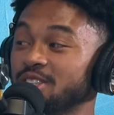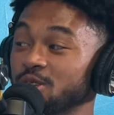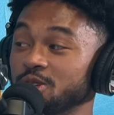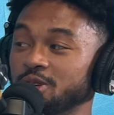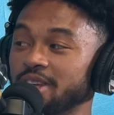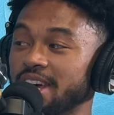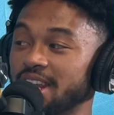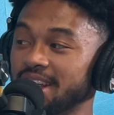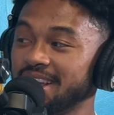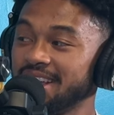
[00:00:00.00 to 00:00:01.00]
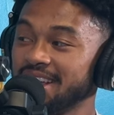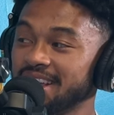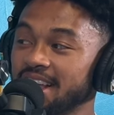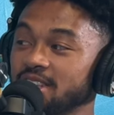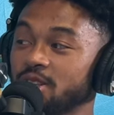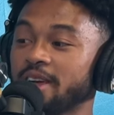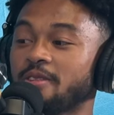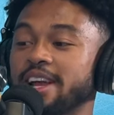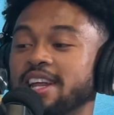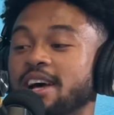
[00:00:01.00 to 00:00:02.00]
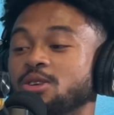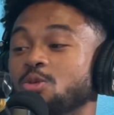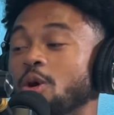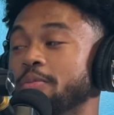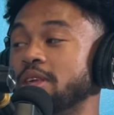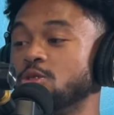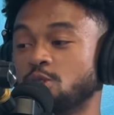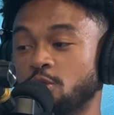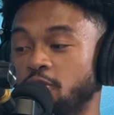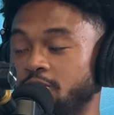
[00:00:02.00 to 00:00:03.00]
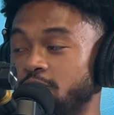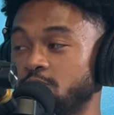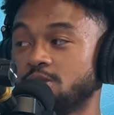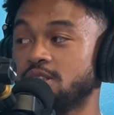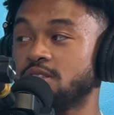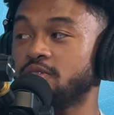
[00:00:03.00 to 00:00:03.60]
So you do that? Yeah. So like right now you won't be you'll freeze